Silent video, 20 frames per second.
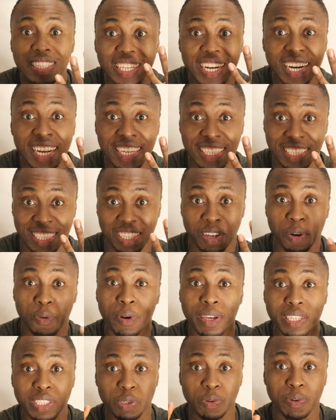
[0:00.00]
Tres
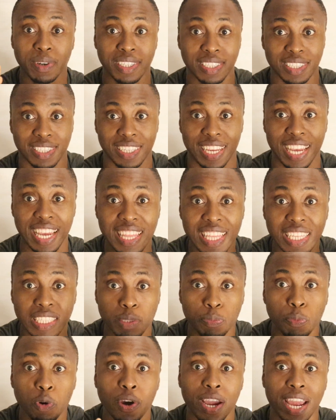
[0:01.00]
restaurants in
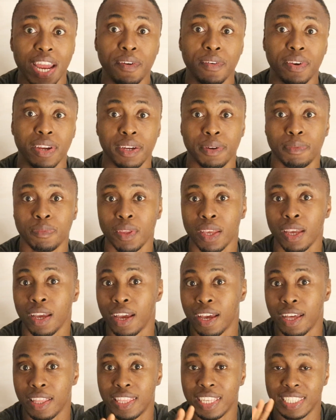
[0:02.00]
this small area.
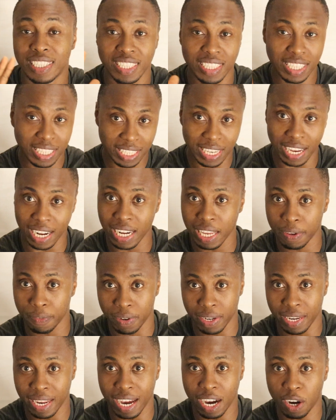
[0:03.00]
The city I
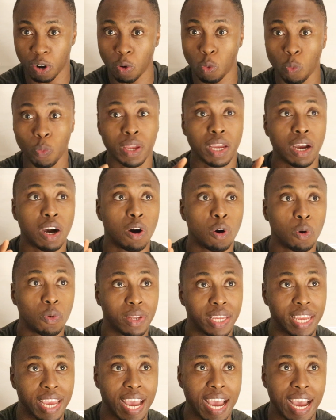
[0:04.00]
live in now, we
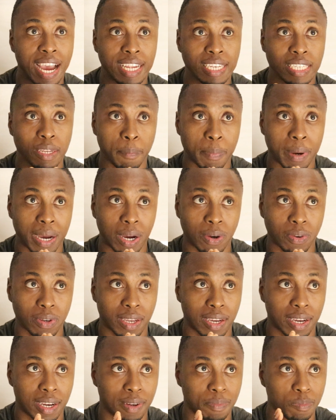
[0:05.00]
only had
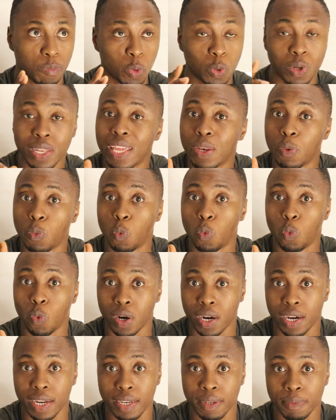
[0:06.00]

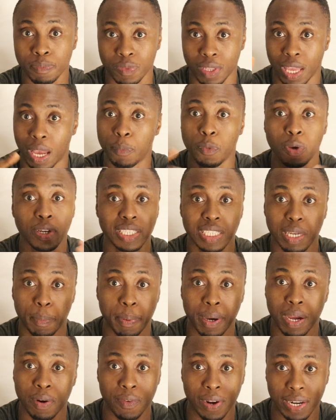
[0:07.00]
one. I'm not in
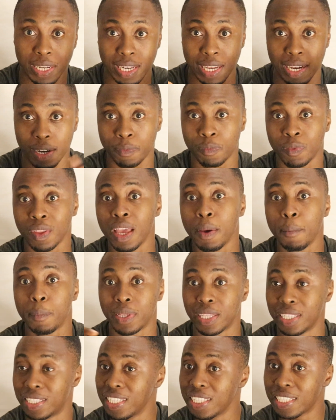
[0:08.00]
Japan right now,
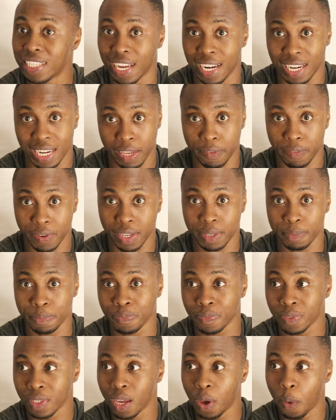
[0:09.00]
but the city I live in,
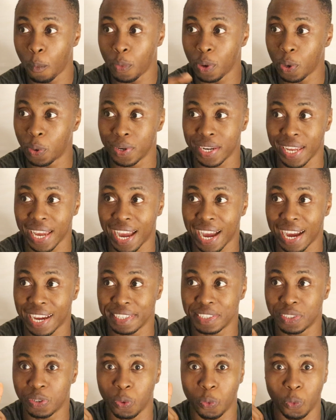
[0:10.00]
we only
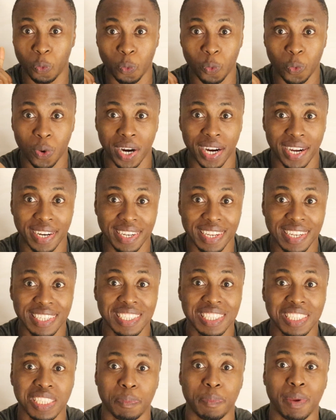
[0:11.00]
had one
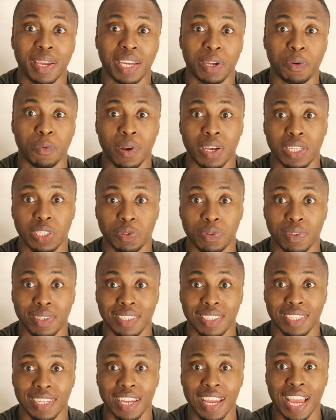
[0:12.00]
Jamaican
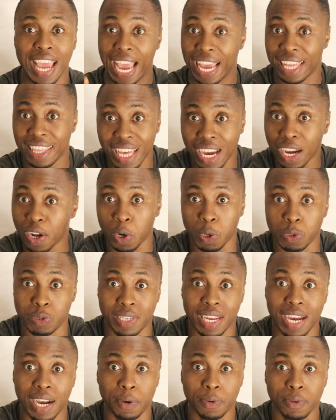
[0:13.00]
restaurant, and that
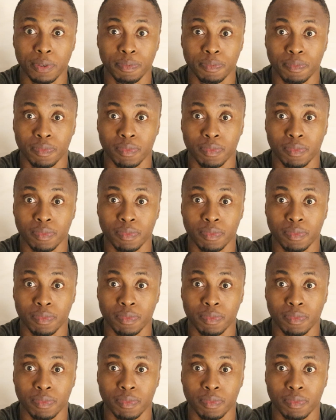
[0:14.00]
closed down.